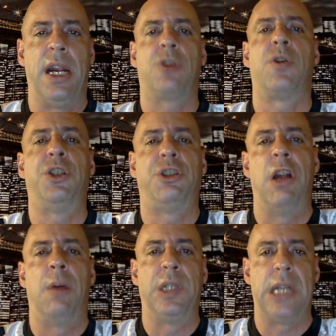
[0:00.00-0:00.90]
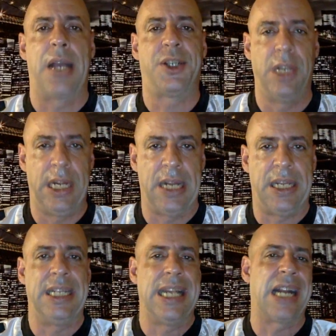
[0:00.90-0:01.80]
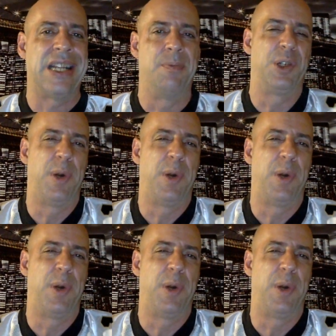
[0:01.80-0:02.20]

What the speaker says: I'll crunch the numbers, actually, to get the exact numbers.